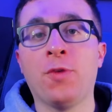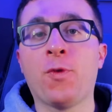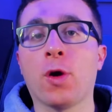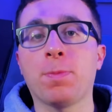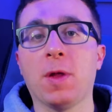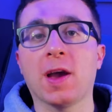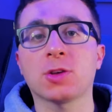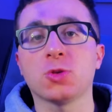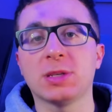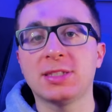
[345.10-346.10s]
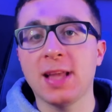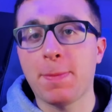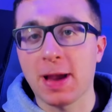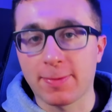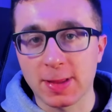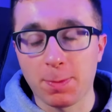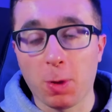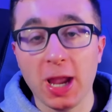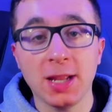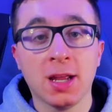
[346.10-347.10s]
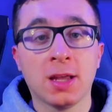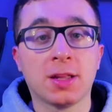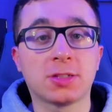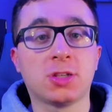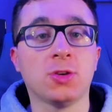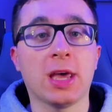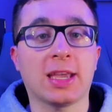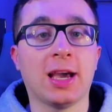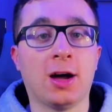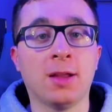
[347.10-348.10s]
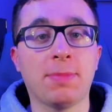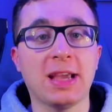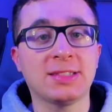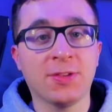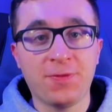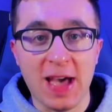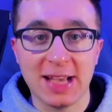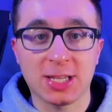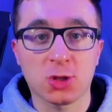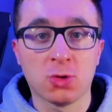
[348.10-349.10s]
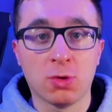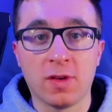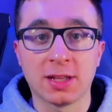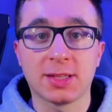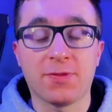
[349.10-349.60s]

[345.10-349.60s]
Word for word: four players will be stepping up to the plate. The two that get on base the fastest will move on to the